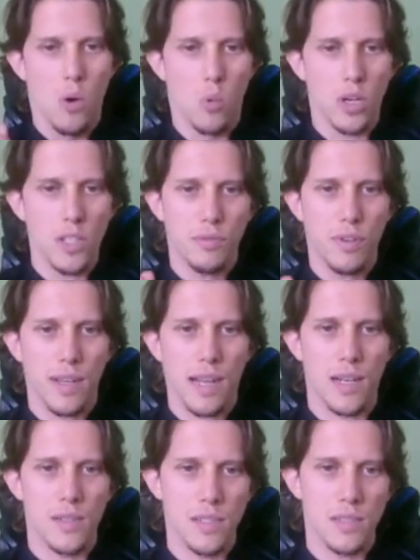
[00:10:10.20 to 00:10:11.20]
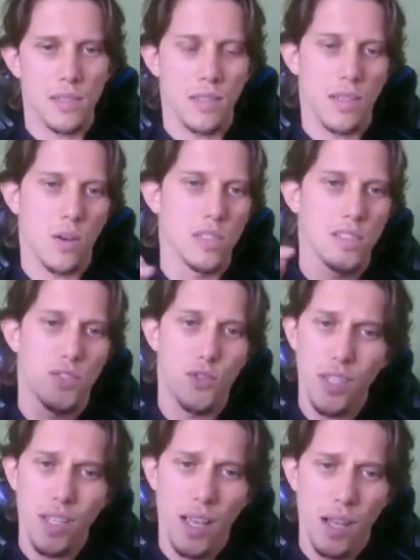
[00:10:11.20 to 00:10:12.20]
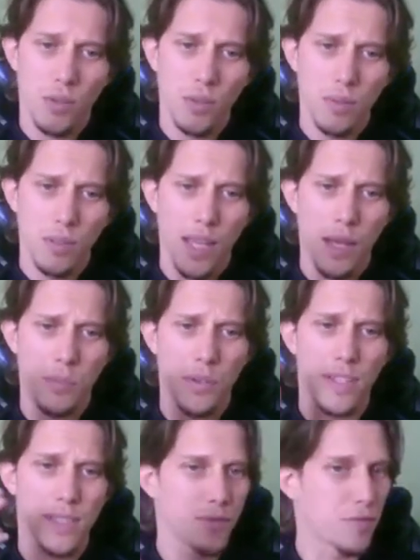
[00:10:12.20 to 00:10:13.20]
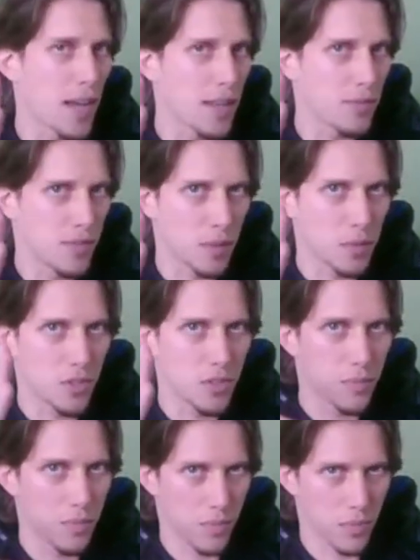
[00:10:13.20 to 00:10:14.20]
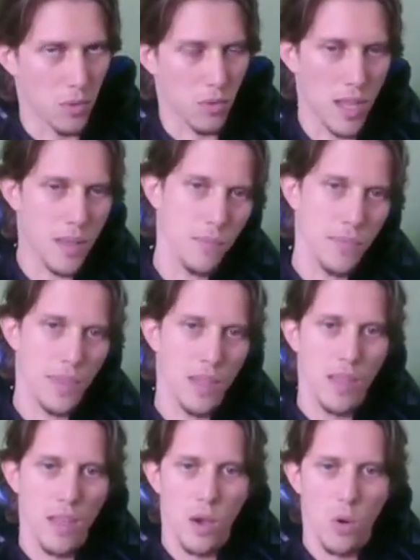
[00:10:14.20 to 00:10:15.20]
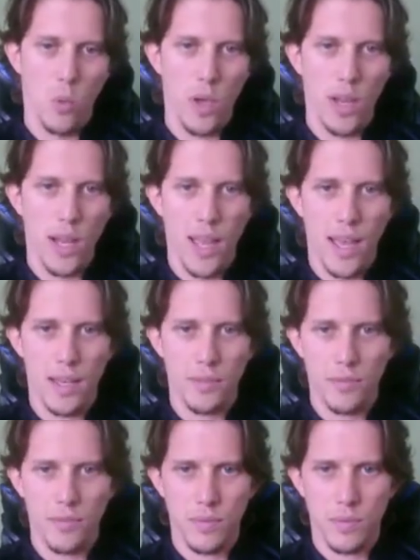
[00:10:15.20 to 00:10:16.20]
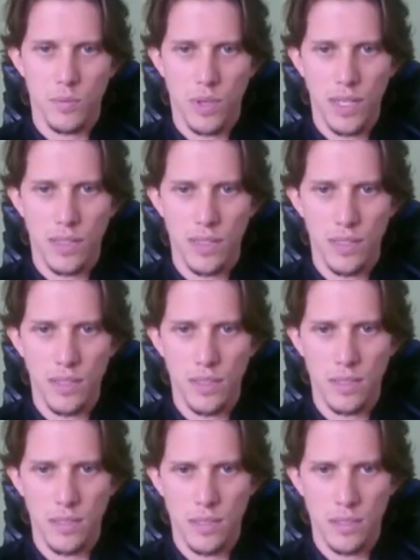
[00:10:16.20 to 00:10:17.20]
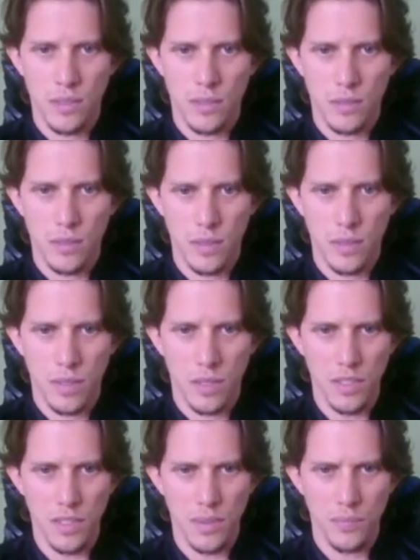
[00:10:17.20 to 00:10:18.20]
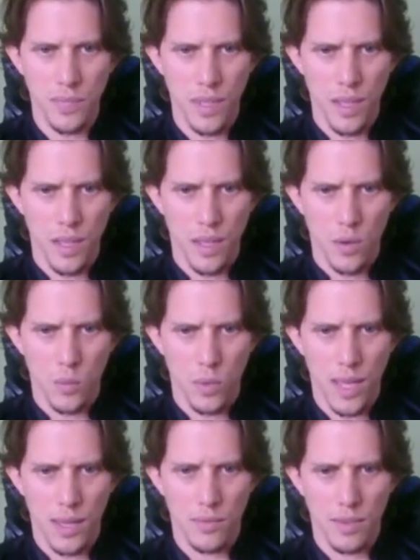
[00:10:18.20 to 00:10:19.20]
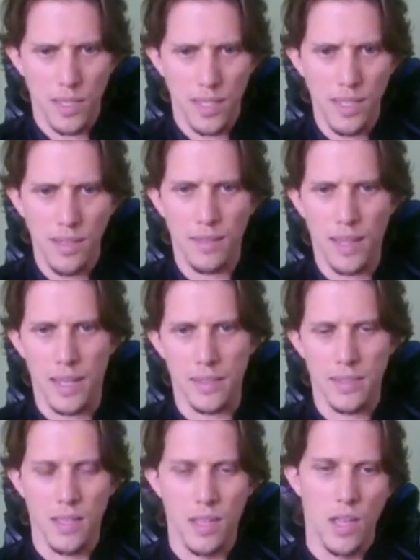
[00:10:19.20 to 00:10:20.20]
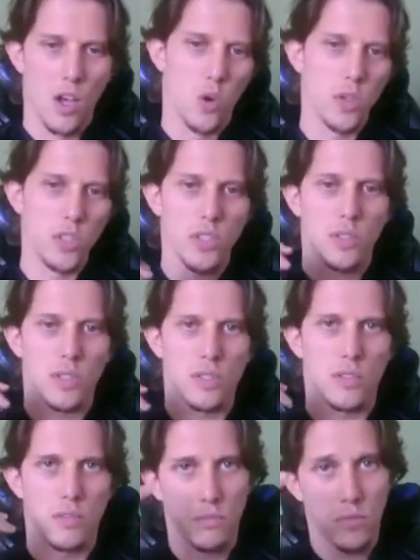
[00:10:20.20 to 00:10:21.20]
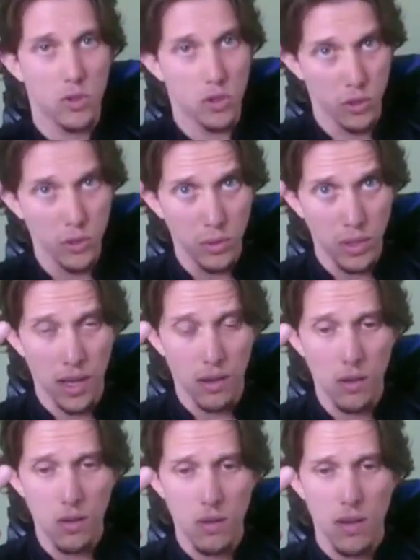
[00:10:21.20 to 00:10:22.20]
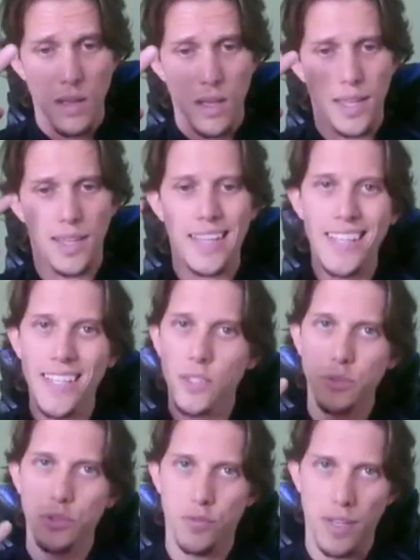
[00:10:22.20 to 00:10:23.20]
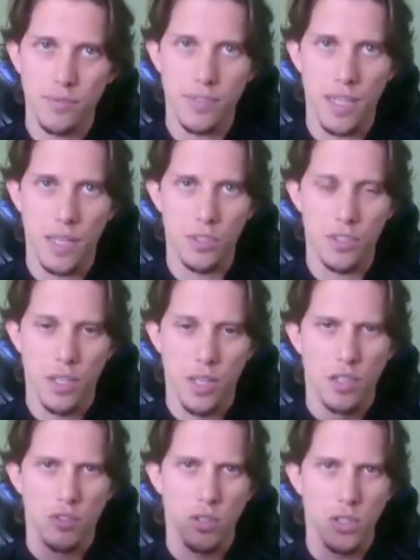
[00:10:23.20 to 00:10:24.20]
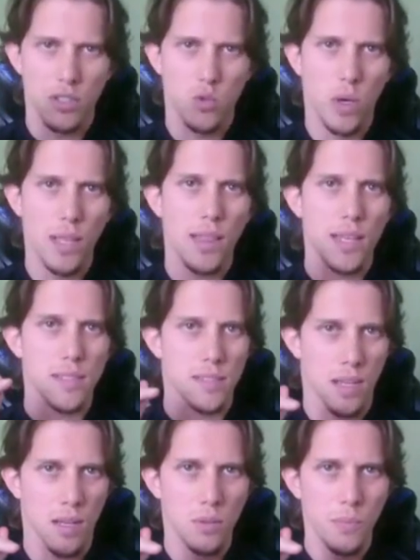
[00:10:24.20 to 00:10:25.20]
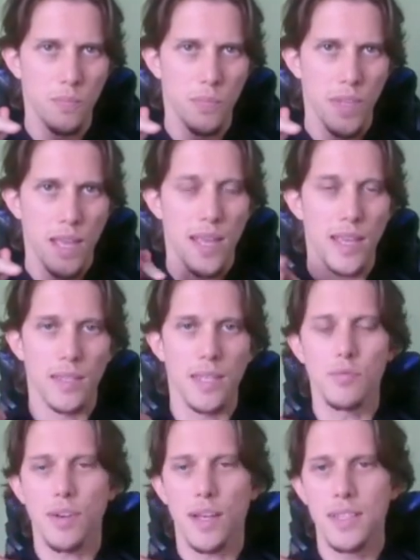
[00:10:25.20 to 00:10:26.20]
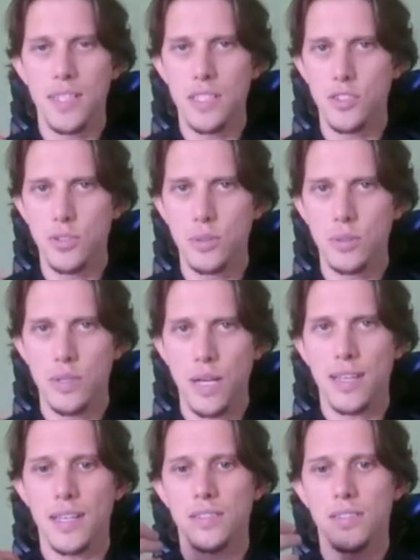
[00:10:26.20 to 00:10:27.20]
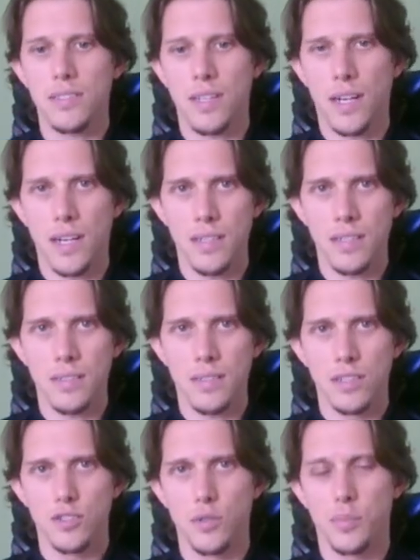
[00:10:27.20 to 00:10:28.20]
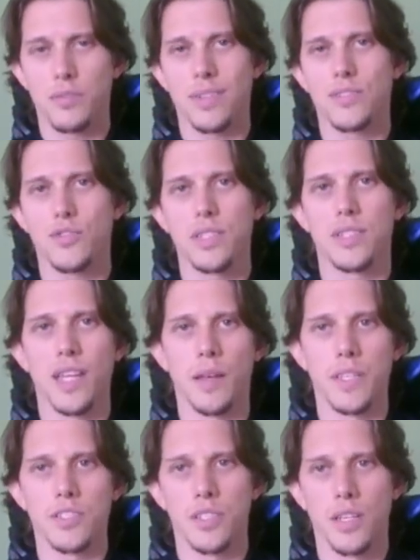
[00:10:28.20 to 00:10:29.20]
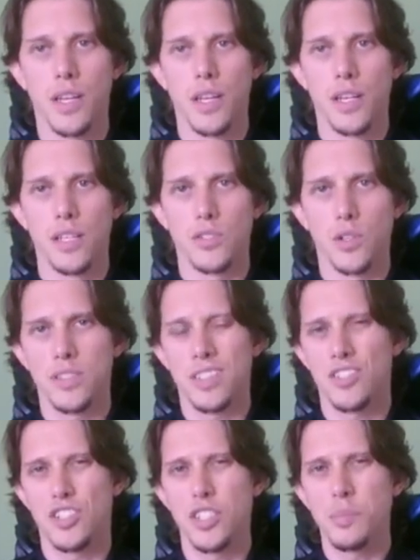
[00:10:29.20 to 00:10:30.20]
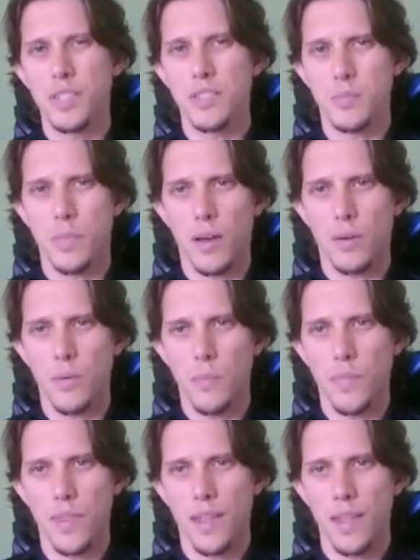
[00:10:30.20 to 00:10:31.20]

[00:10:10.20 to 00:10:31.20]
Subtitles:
Ward of Valkyries costs 3 echo and prevents 5 damage, okay? When I have right here, we have Healing Light, which costs 2 echo and heals 5 damage, so it's 1 less echo. And if I need to, I can discard it to prevent 3 damage. So it's a cheaper spell